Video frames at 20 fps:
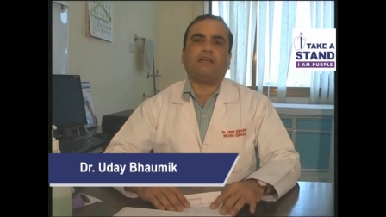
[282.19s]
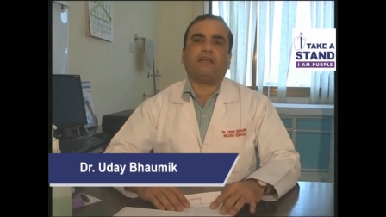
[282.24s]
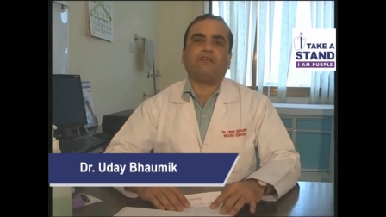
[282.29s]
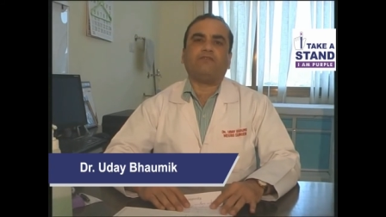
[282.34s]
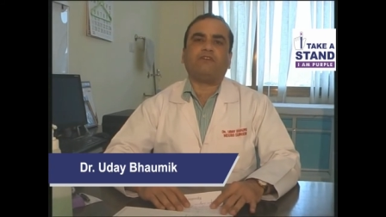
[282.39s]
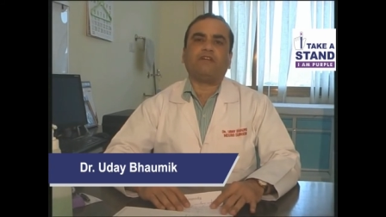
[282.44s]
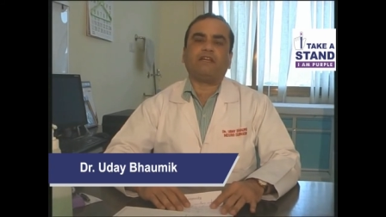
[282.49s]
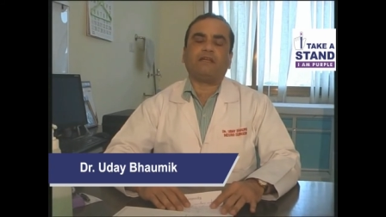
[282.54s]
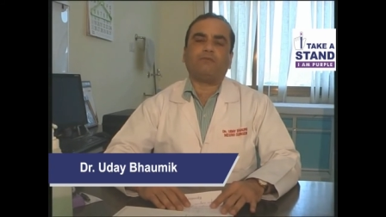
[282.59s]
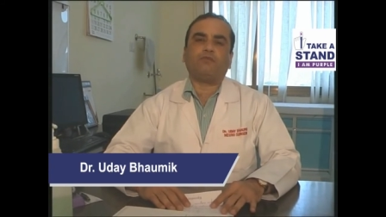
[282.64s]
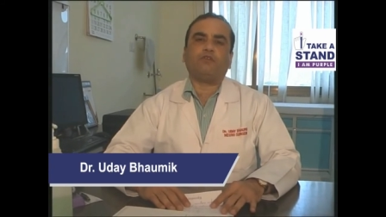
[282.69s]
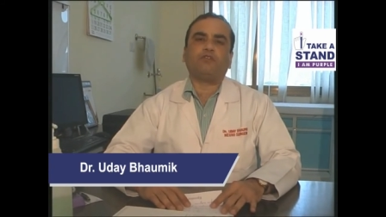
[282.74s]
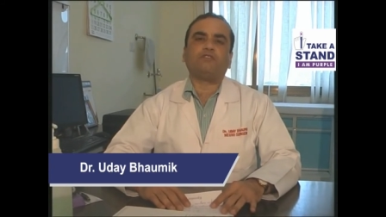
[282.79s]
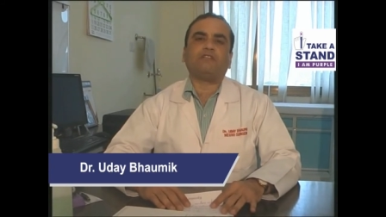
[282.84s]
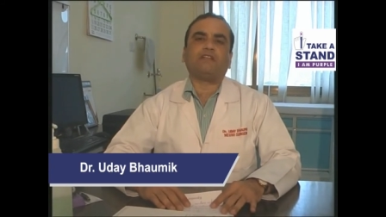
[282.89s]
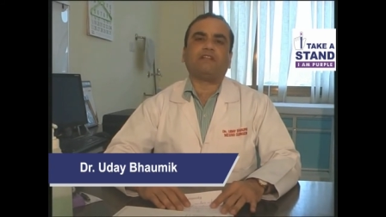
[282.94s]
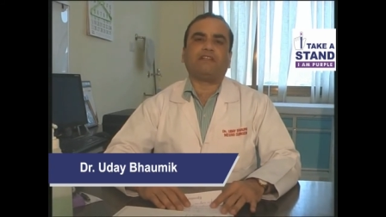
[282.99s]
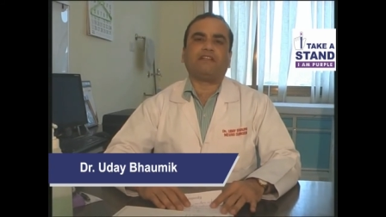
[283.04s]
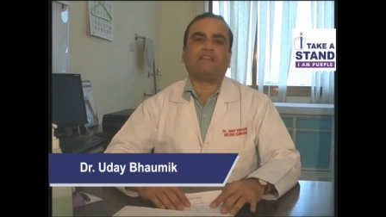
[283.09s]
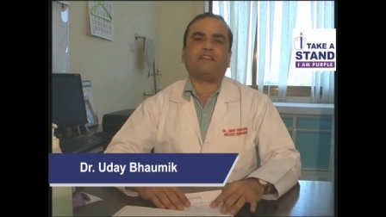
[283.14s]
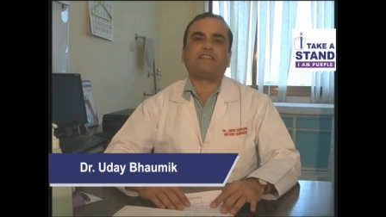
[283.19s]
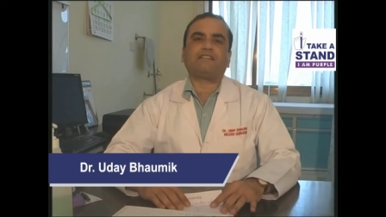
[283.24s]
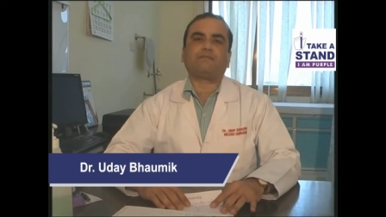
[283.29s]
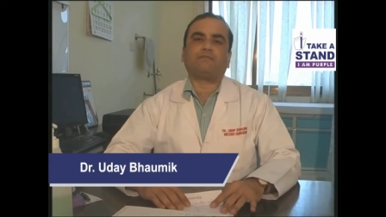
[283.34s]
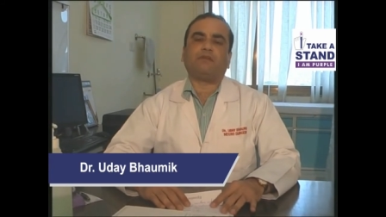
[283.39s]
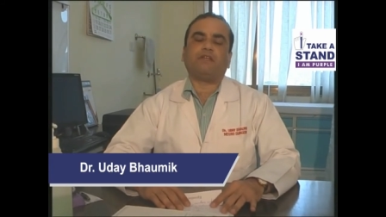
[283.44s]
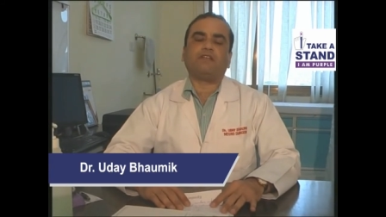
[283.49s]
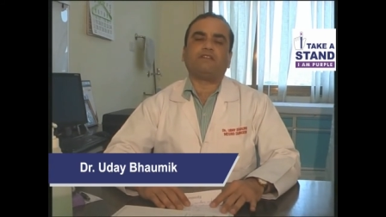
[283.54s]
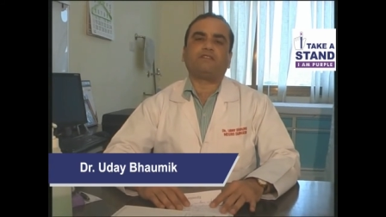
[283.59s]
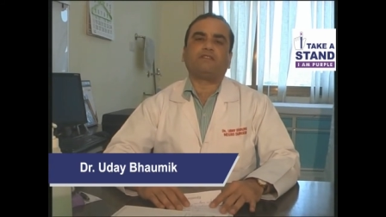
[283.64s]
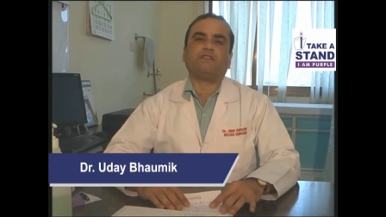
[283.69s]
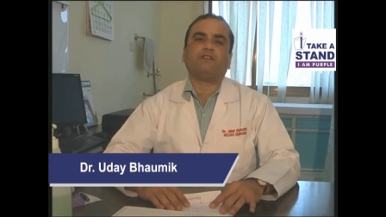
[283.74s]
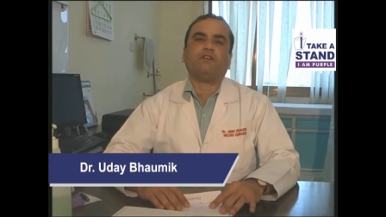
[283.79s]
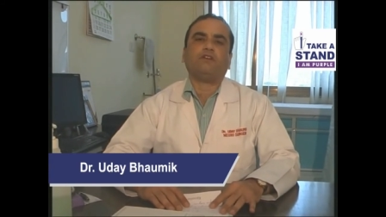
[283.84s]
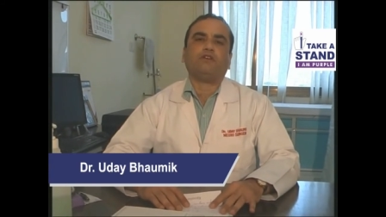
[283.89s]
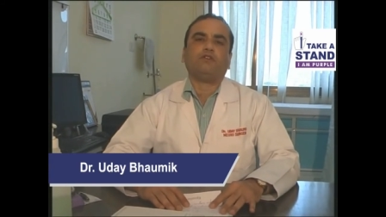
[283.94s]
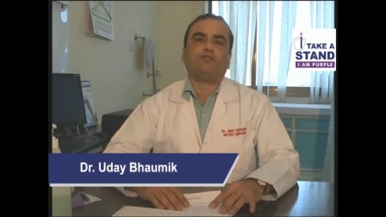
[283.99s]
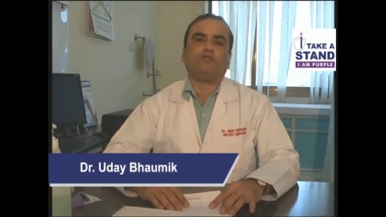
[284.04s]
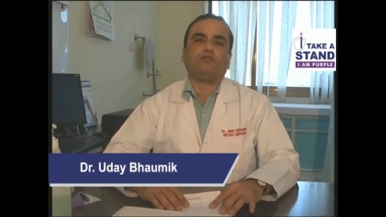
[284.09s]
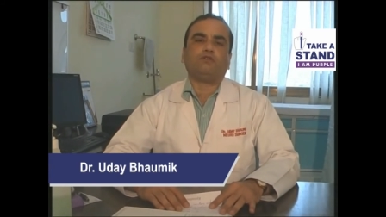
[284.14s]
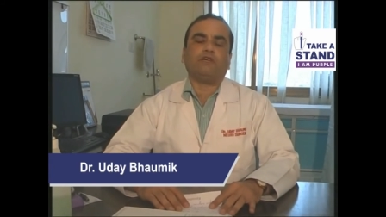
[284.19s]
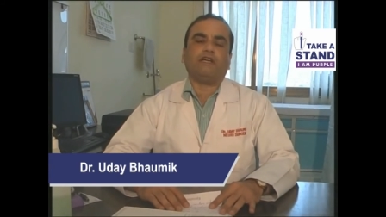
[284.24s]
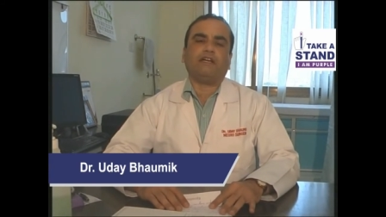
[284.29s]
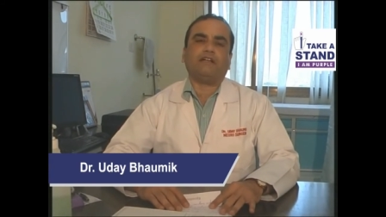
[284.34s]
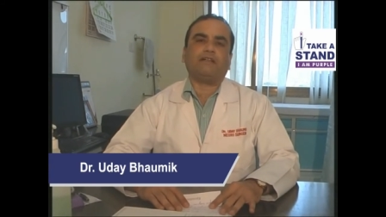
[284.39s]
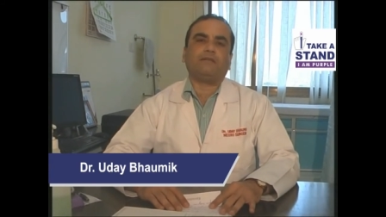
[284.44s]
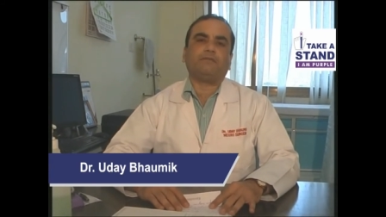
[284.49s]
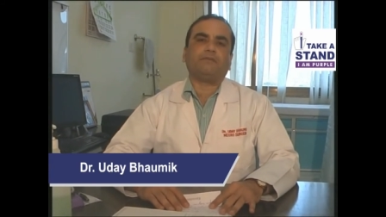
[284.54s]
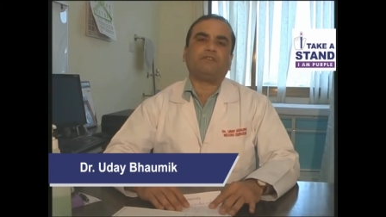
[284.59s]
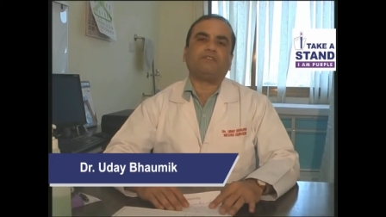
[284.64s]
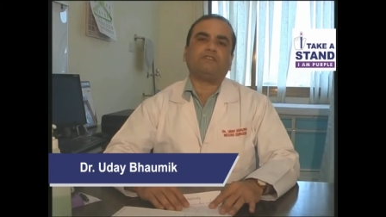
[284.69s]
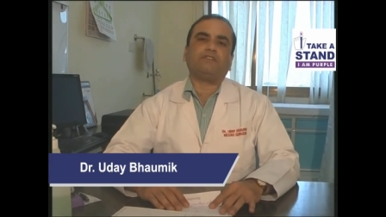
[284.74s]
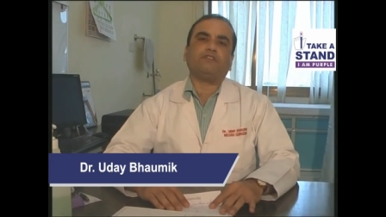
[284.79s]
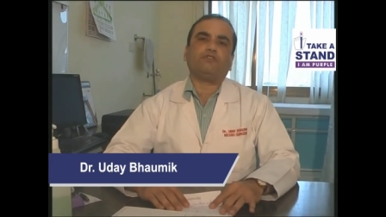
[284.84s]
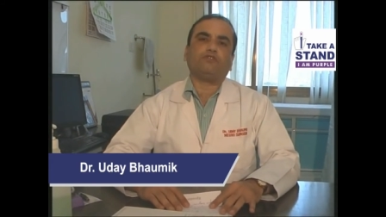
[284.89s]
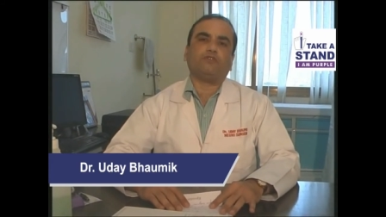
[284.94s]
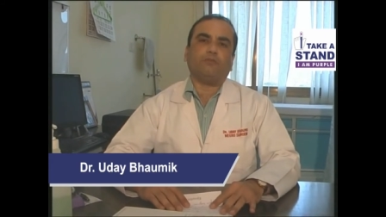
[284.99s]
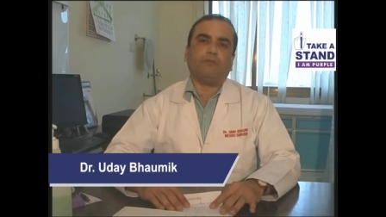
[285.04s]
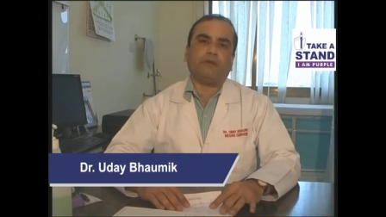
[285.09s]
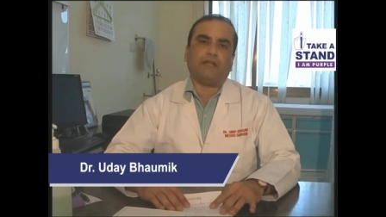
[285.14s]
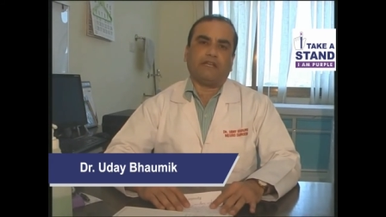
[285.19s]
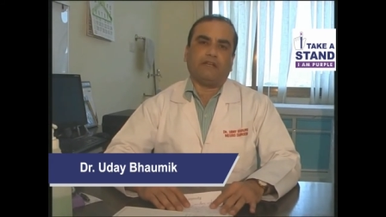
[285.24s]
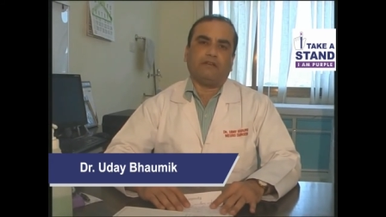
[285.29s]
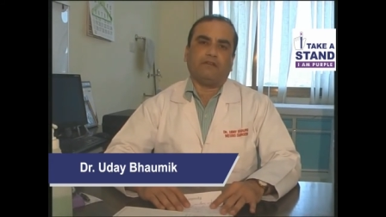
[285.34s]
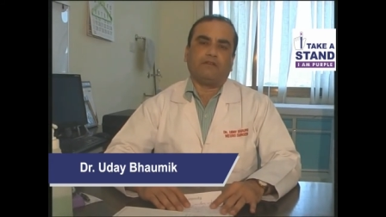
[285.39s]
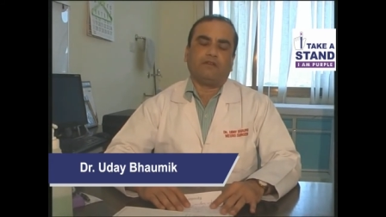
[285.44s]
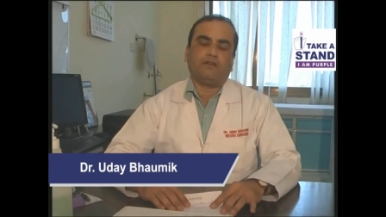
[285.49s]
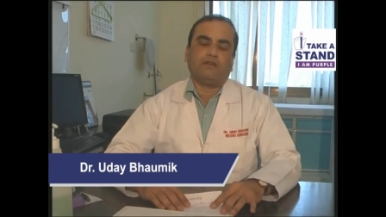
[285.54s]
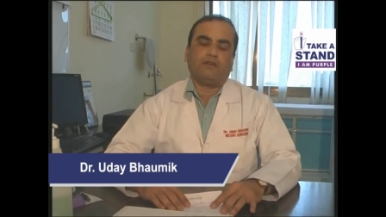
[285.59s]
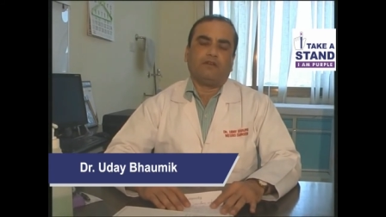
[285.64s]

And one among the rarest place to land up is into the brain.